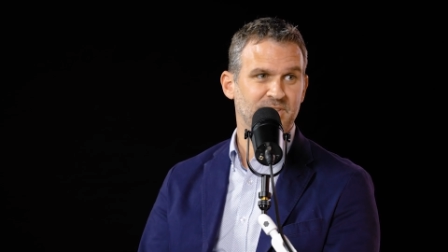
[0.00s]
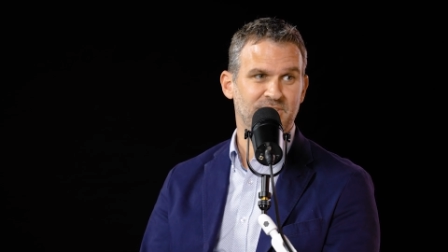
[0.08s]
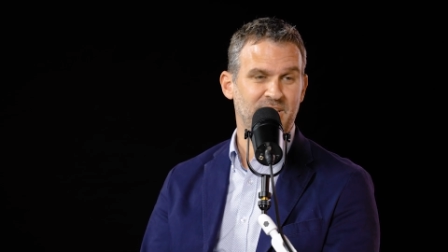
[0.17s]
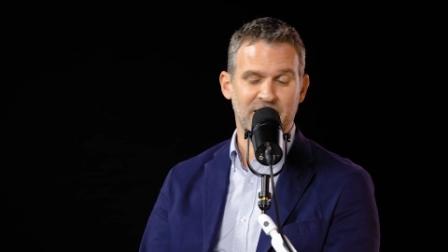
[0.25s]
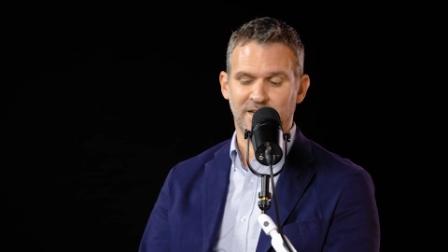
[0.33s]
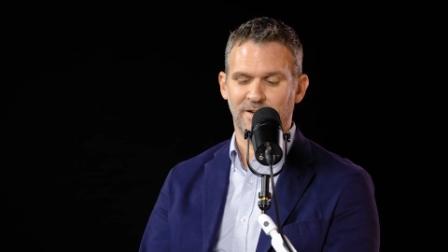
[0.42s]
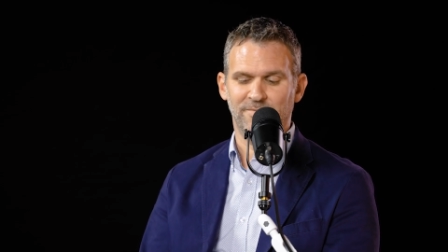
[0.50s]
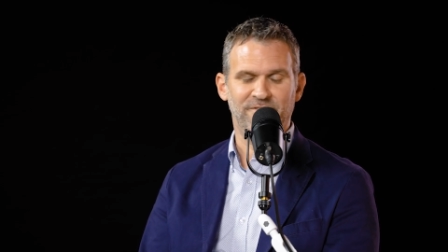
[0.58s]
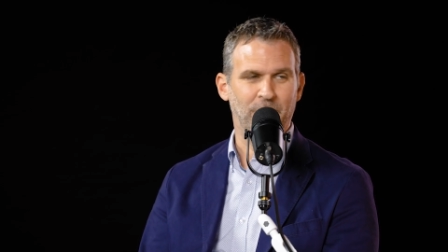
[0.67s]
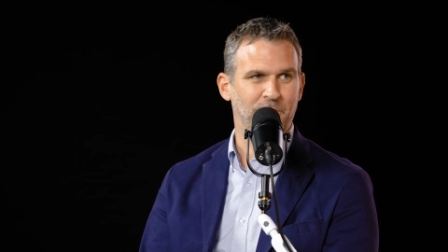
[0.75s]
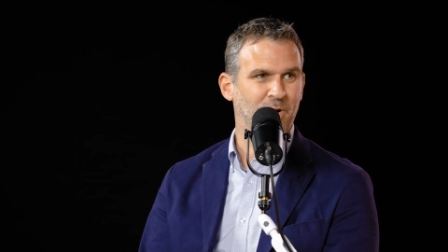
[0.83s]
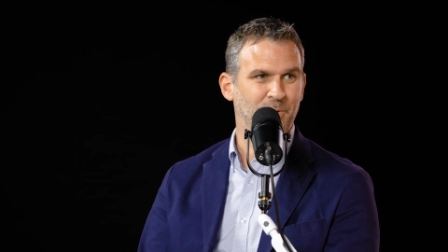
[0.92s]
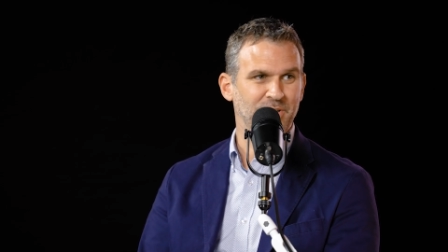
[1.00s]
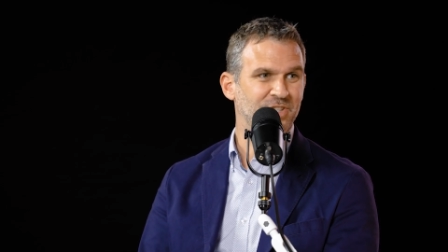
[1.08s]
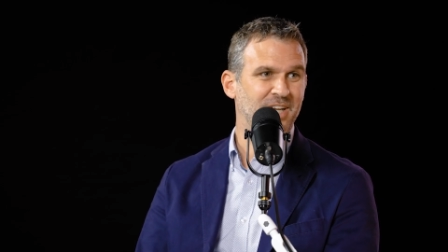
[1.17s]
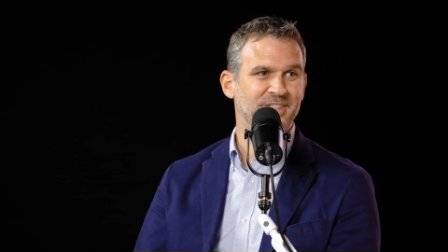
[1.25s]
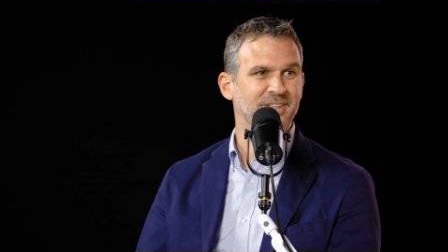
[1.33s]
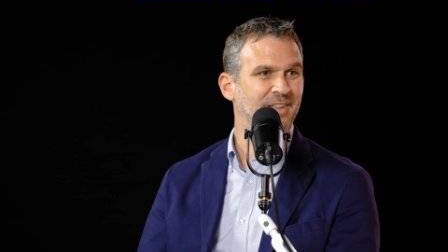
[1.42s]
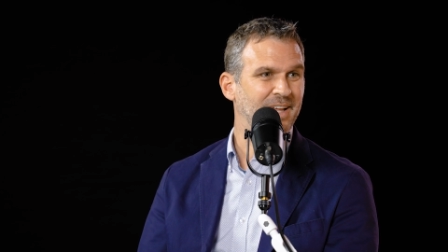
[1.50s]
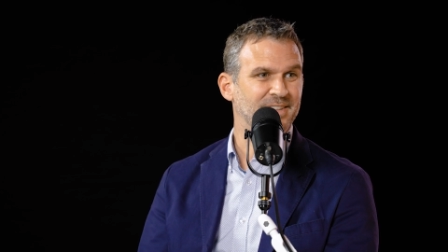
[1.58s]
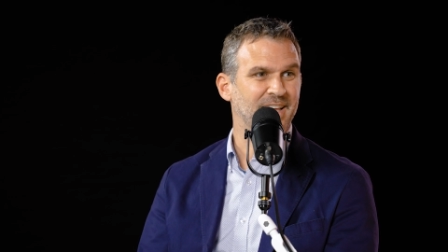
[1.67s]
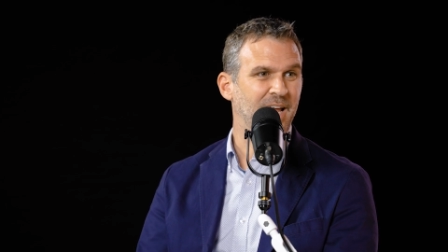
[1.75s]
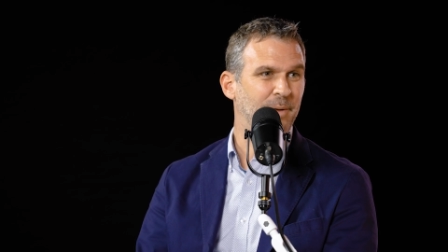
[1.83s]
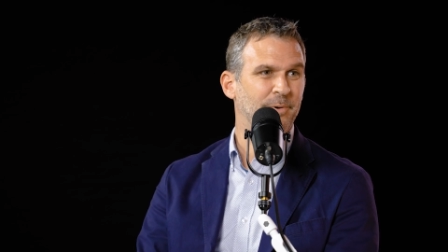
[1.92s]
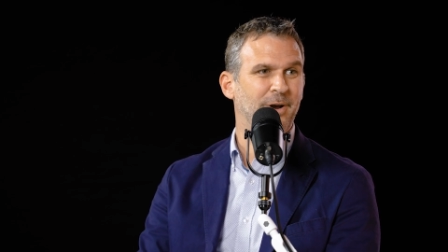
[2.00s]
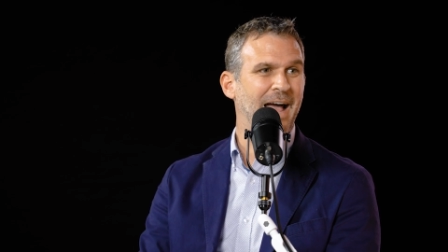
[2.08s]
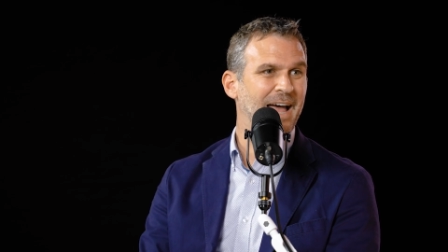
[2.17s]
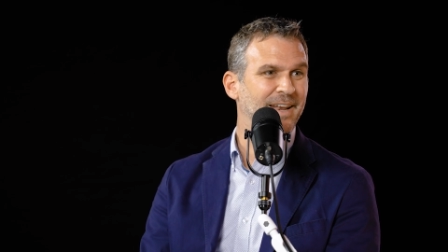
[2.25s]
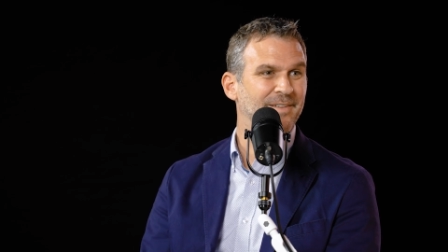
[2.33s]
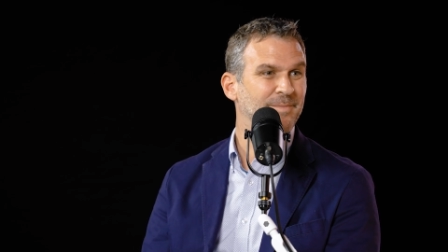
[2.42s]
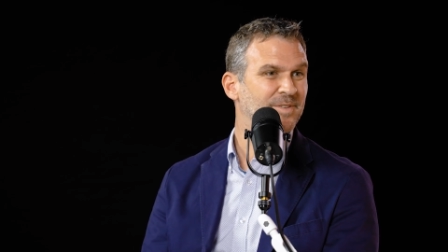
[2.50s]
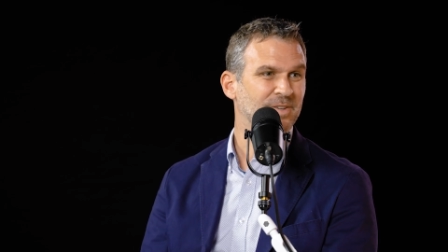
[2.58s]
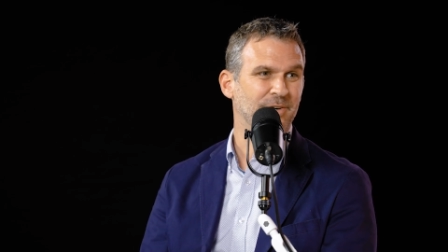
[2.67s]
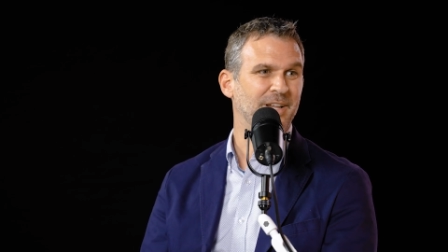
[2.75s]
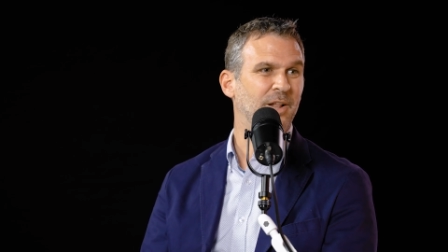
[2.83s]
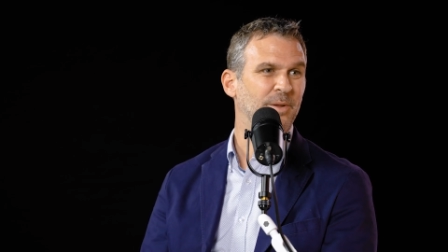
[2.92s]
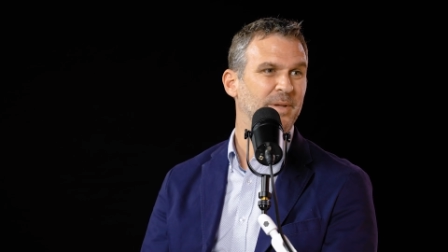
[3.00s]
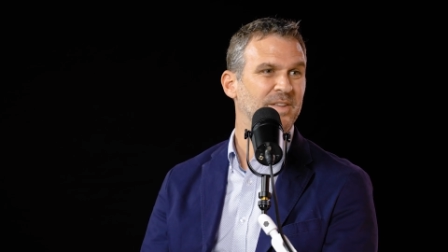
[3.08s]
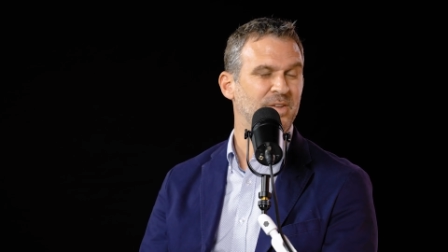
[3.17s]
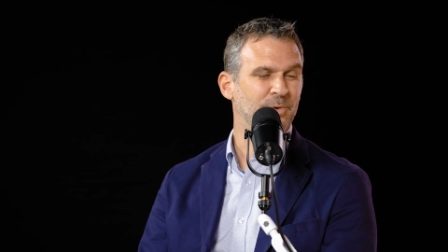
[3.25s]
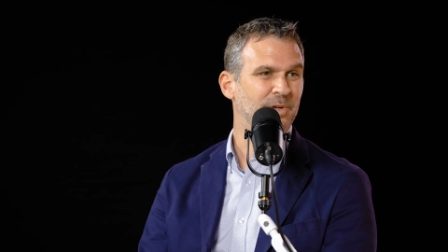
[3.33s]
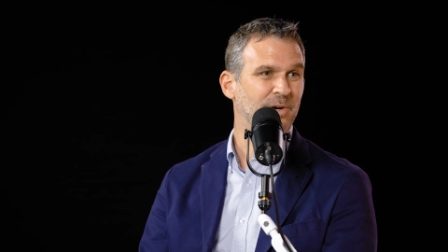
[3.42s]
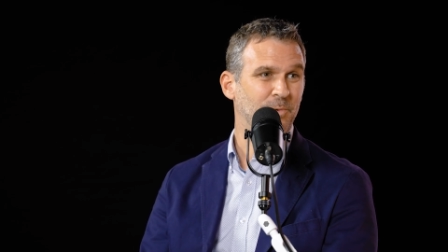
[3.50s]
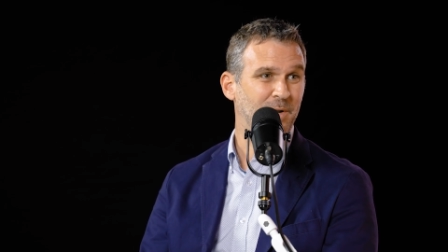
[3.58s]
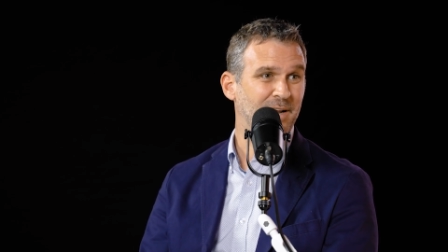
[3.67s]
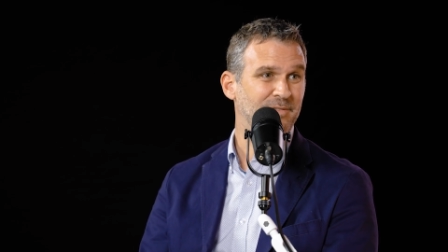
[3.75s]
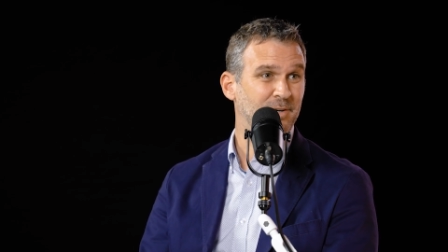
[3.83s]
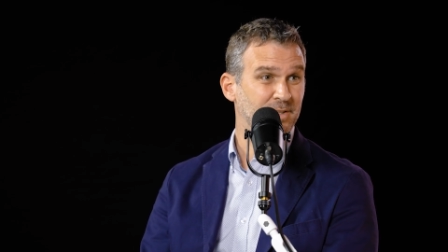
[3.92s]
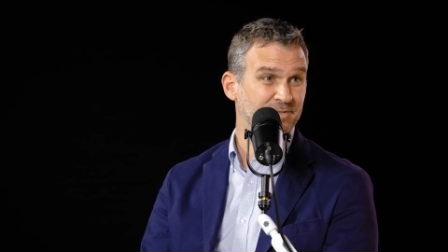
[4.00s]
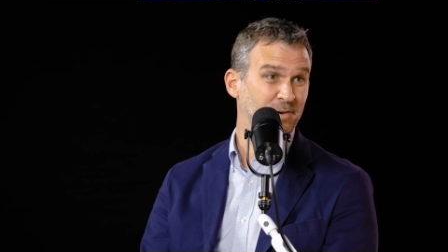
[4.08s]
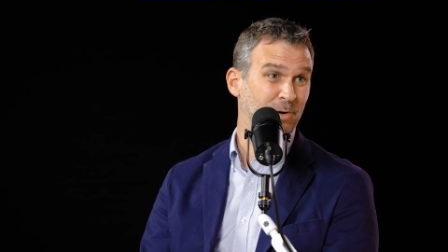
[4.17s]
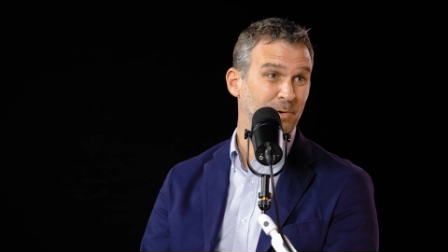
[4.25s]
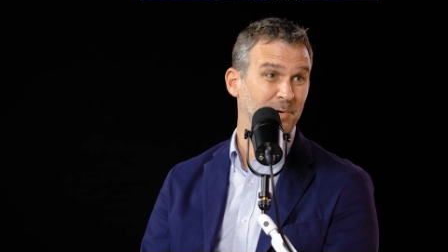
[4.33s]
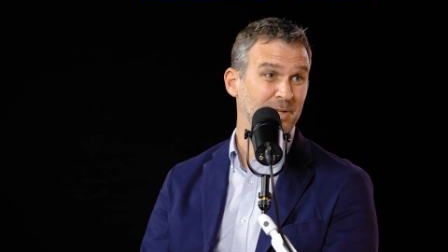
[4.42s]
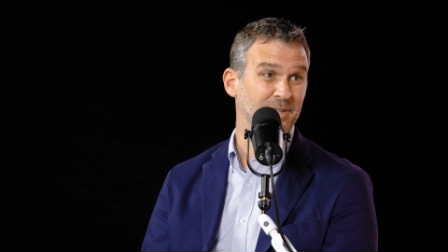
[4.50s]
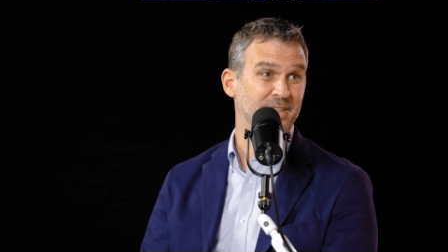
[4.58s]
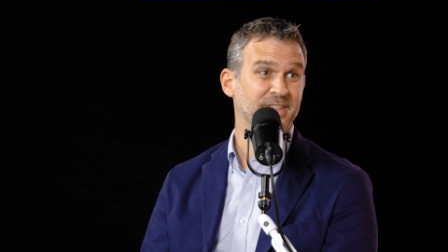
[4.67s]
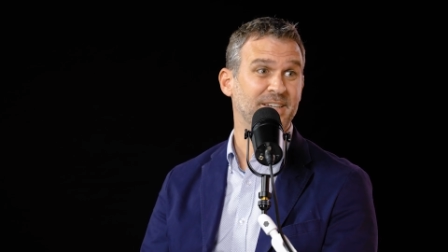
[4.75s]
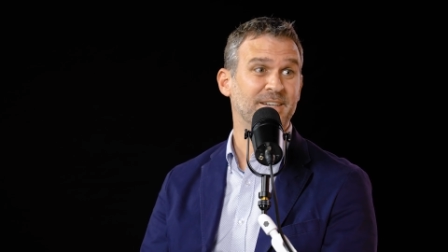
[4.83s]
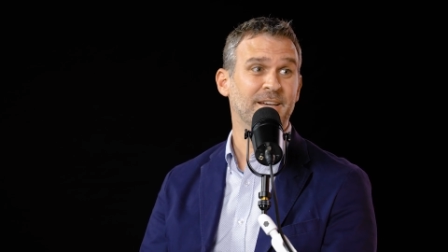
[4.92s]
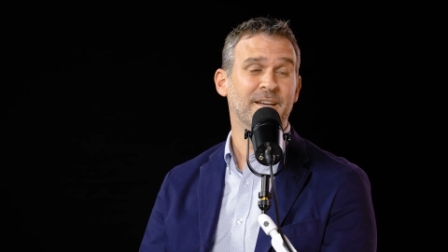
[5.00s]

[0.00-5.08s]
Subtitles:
take a photo and change the landscape or add a certain element to it or whatever, and it's photorealistic.